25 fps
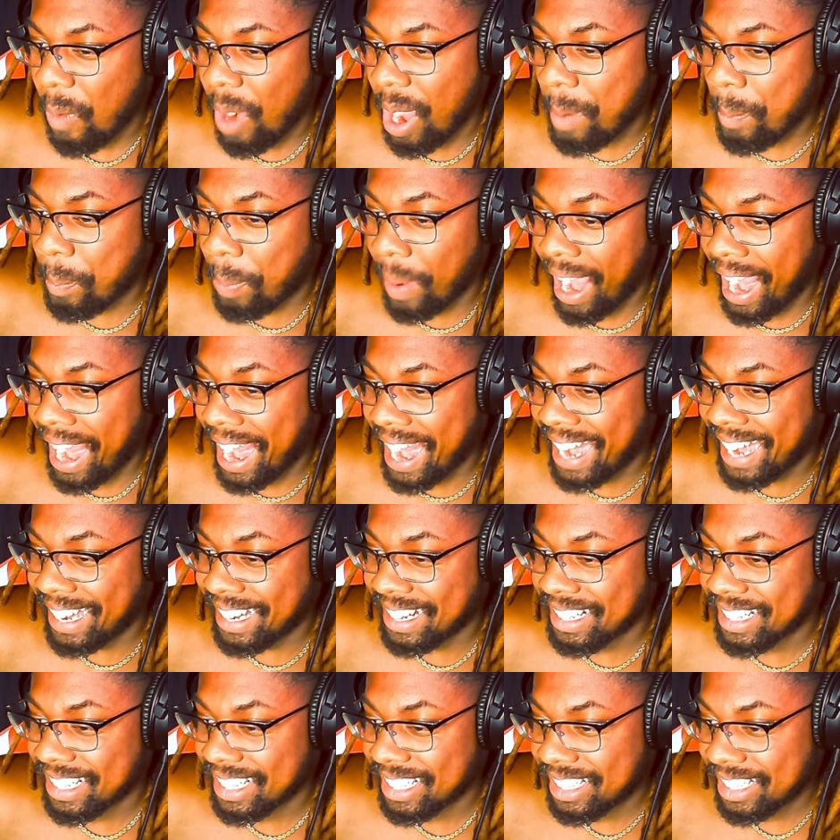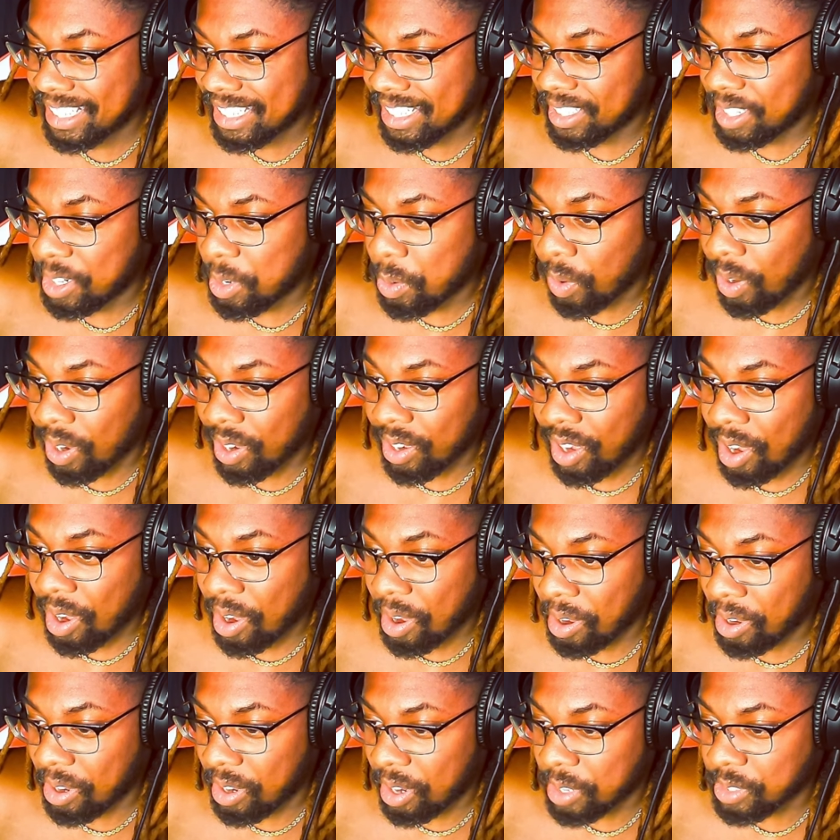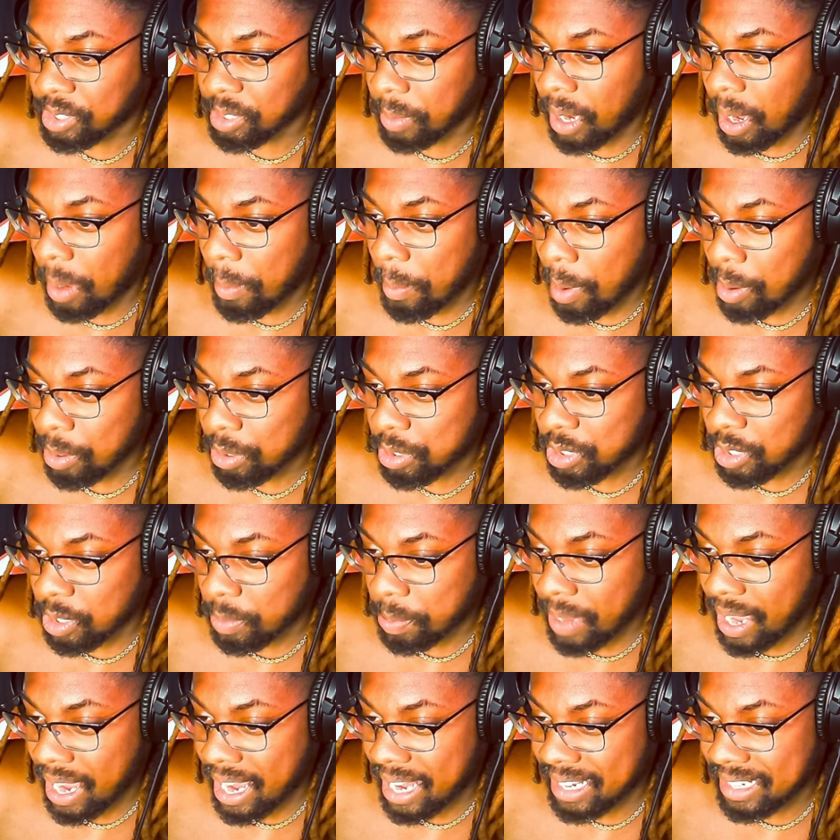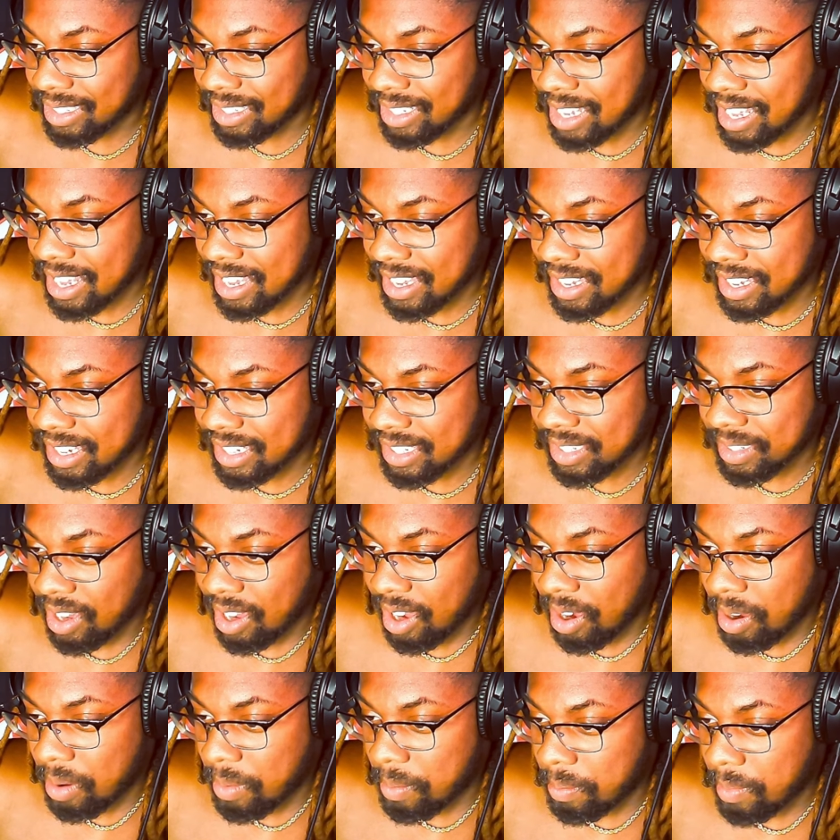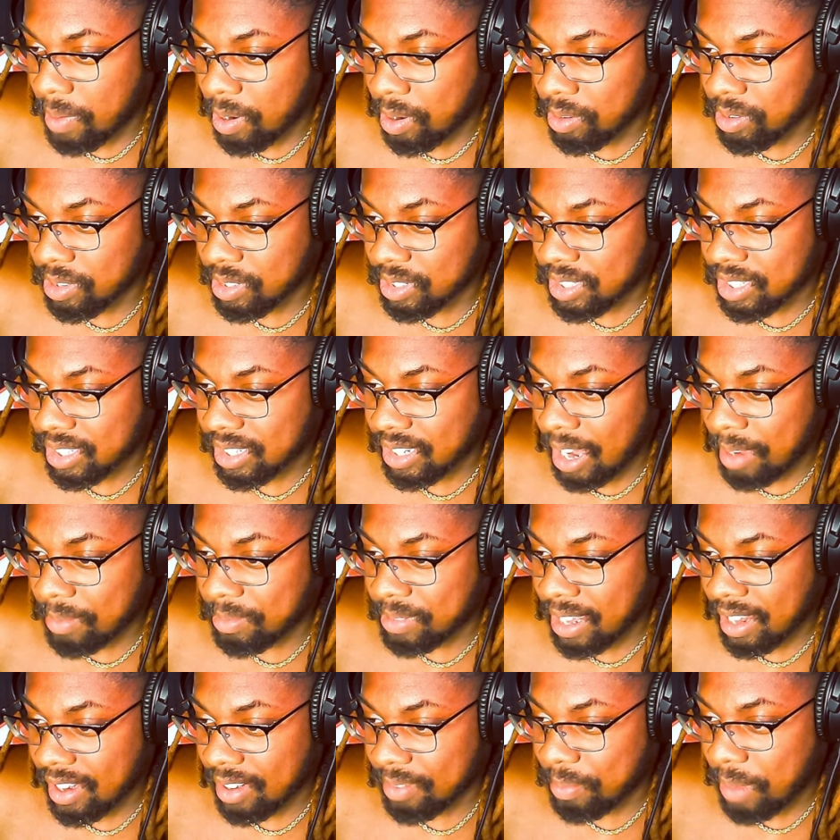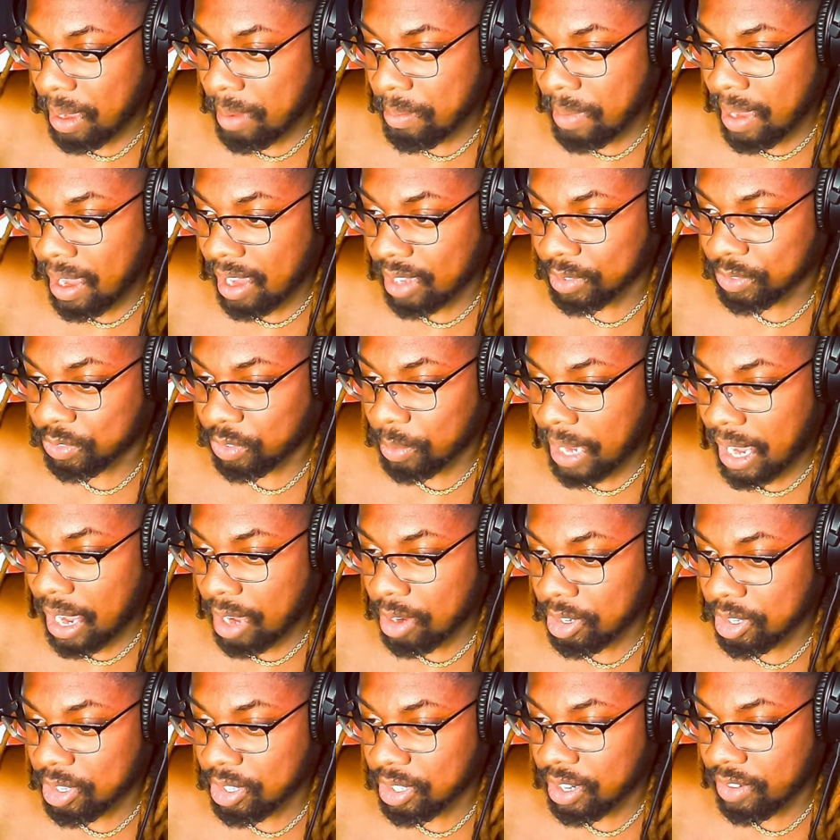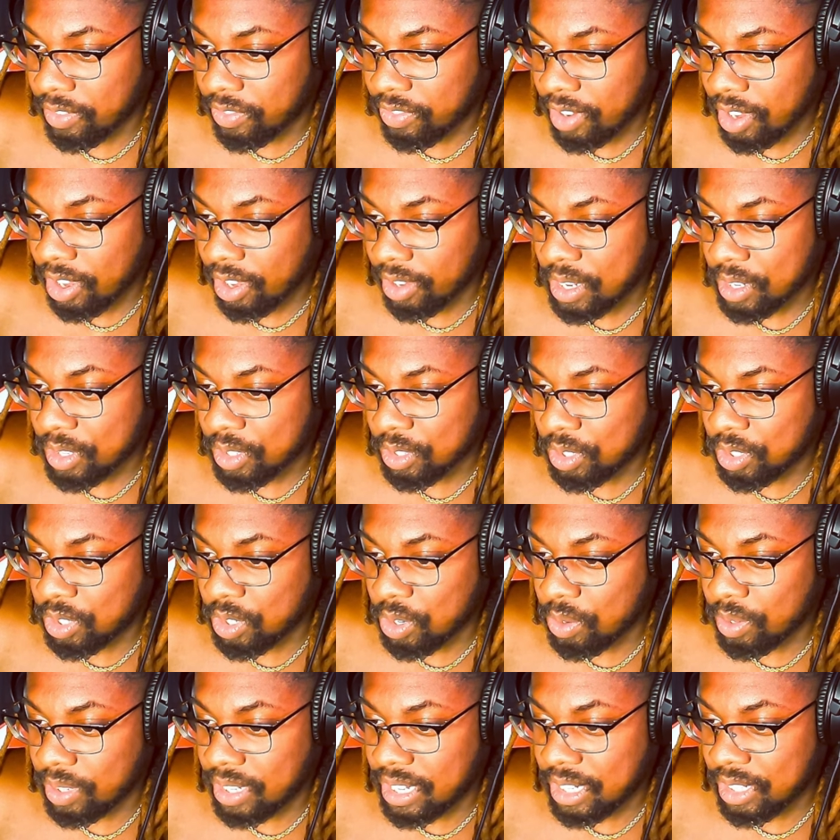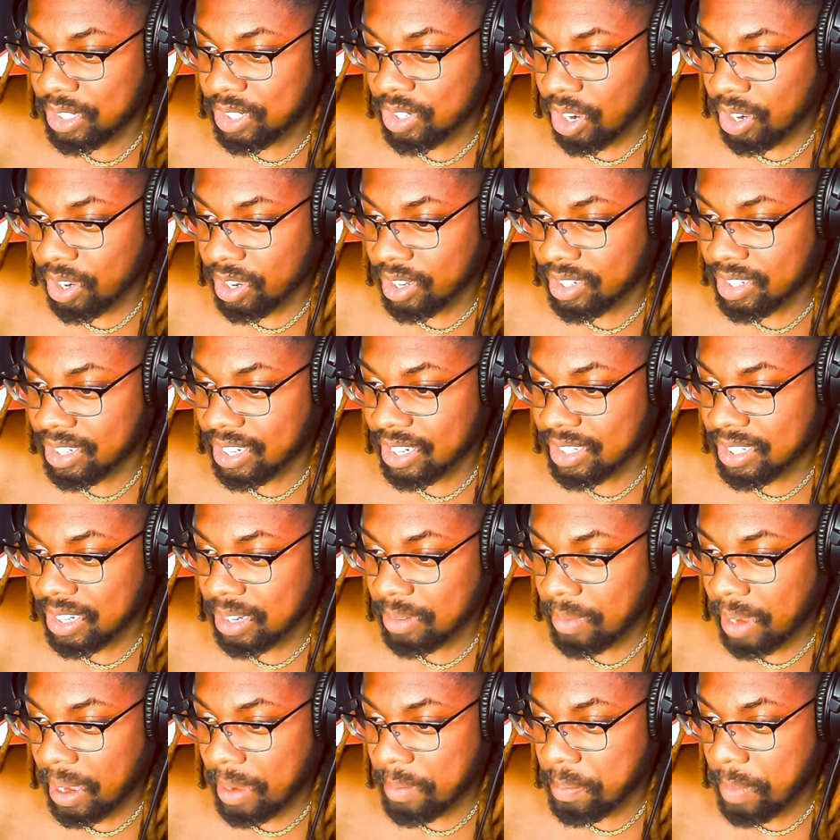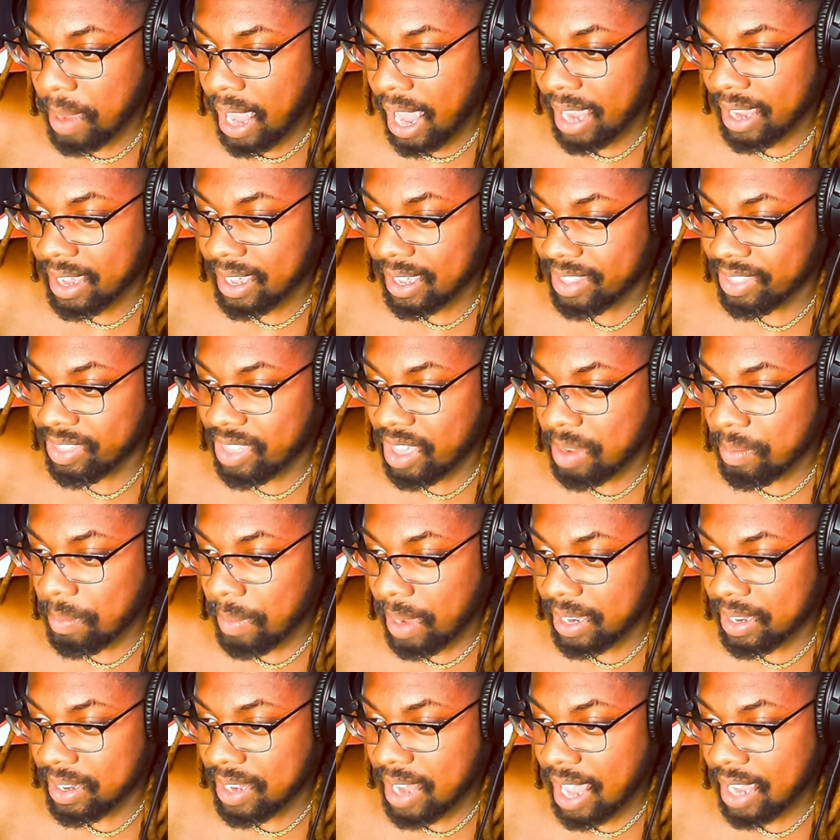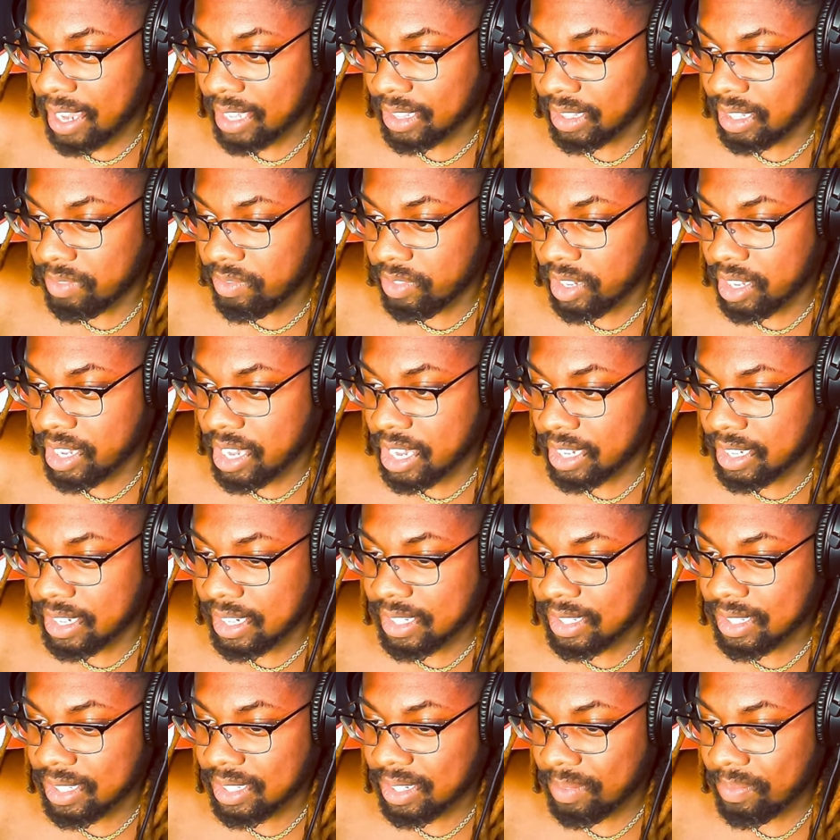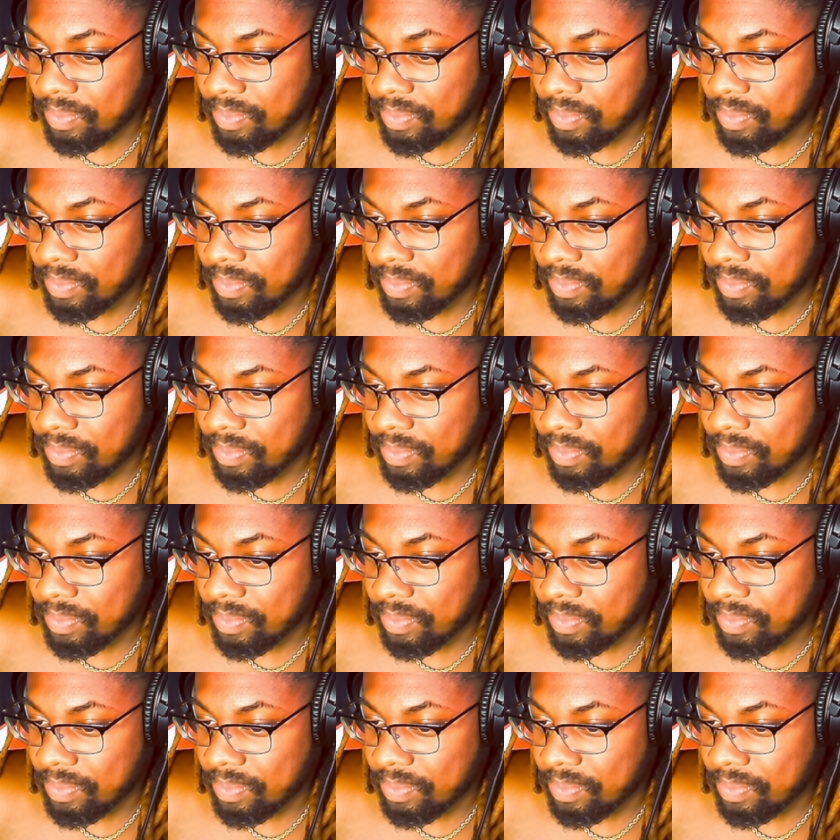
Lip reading: pain? You weren't hurt. Are you talking about emotional pain? I guess. A moan escaped out of my mouth from how good it felt. Soon he started kissing my back, then my neck, leaving hickeys.